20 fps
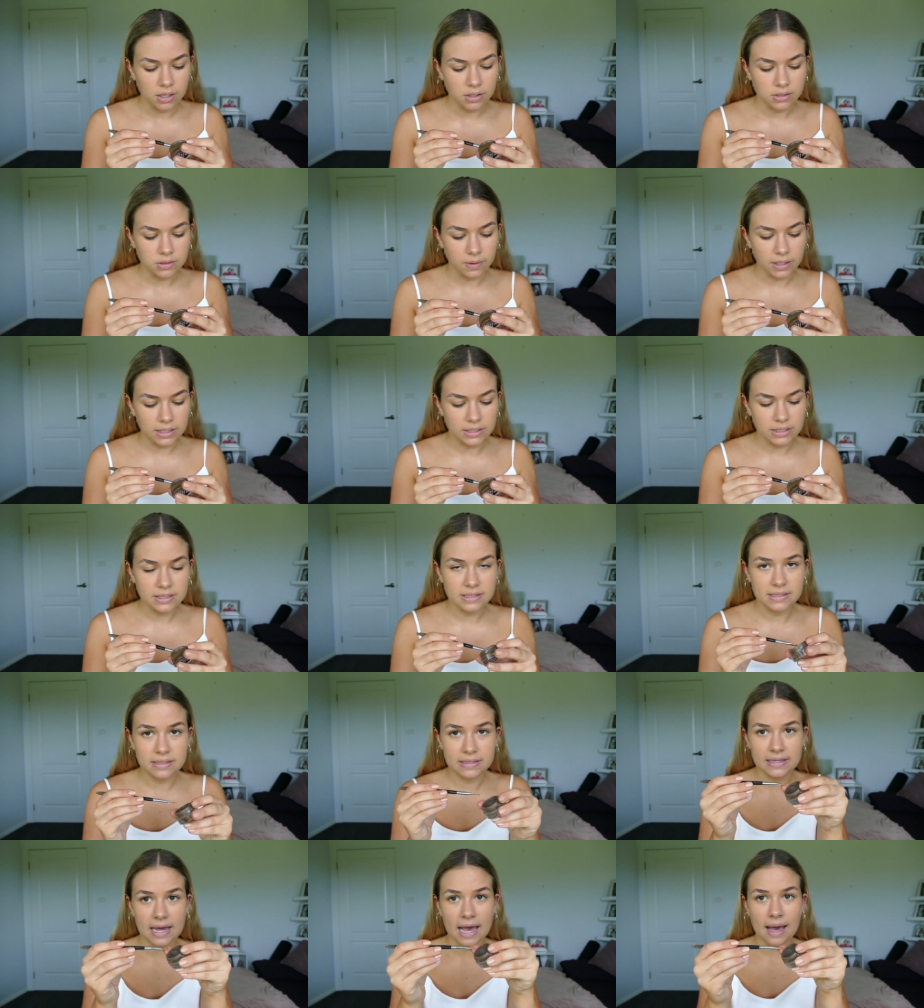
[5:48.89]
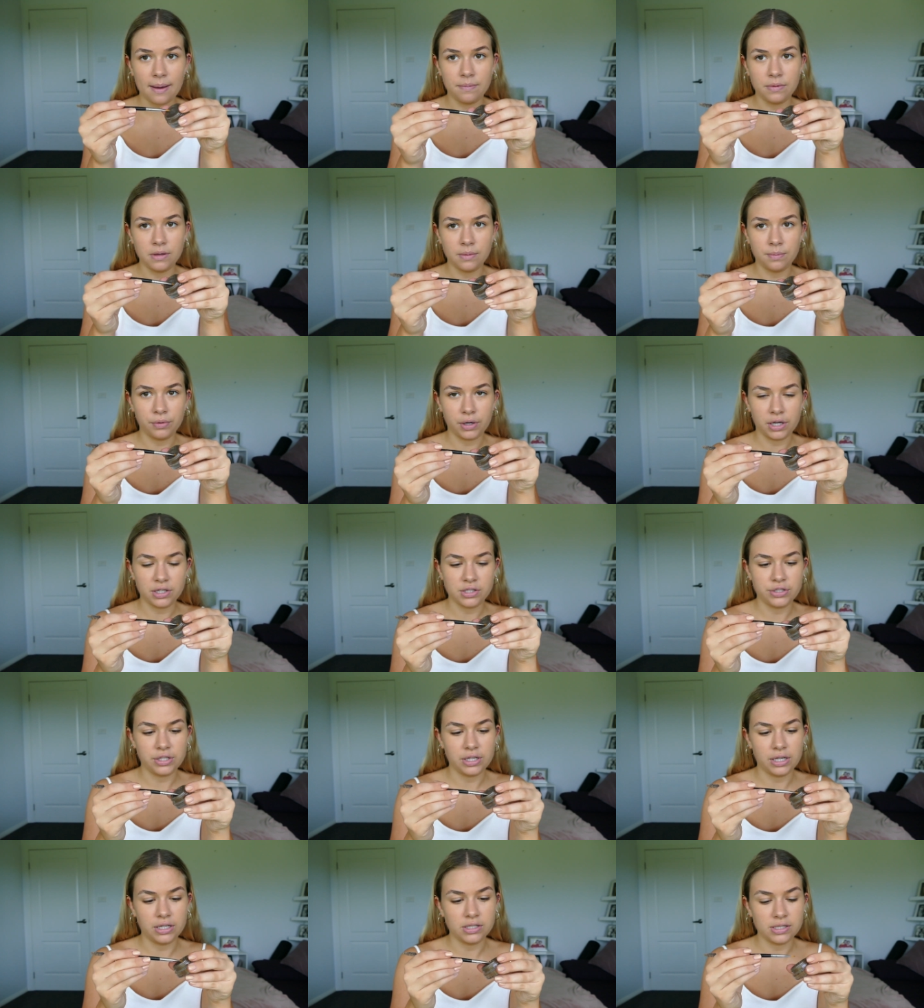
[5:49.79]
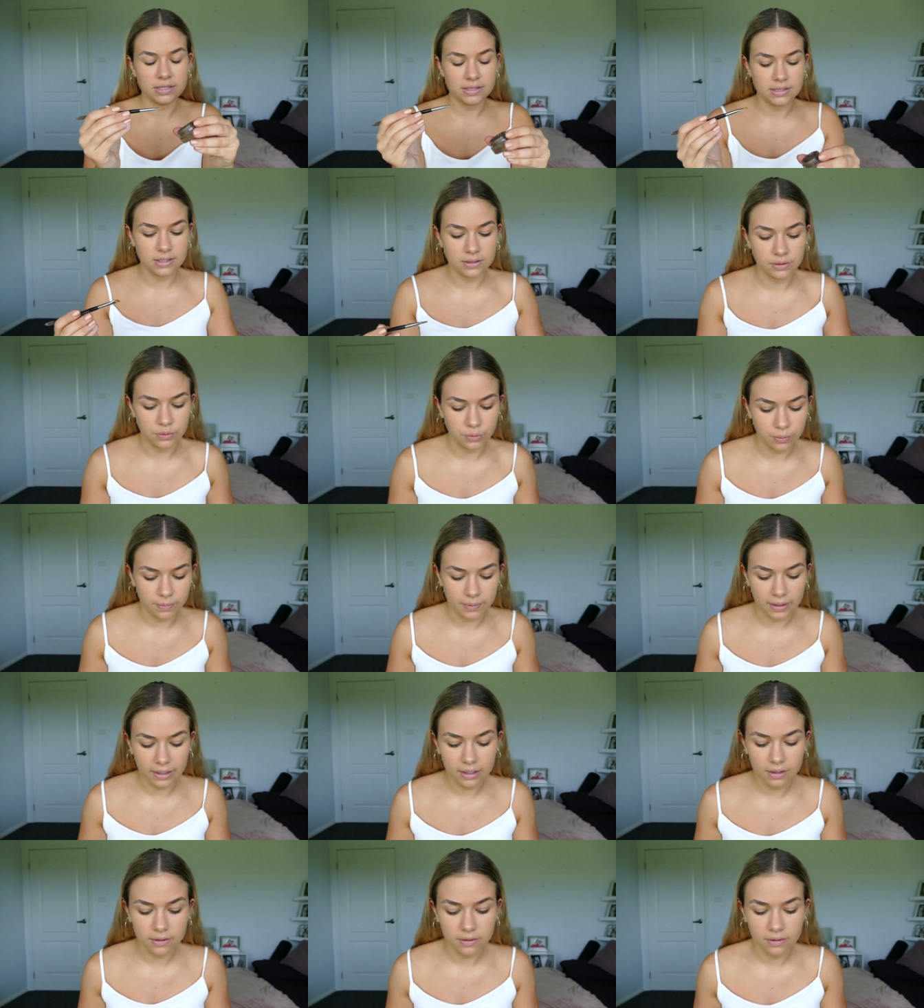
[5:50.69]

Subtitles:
So I just dab the brush in just a little bit,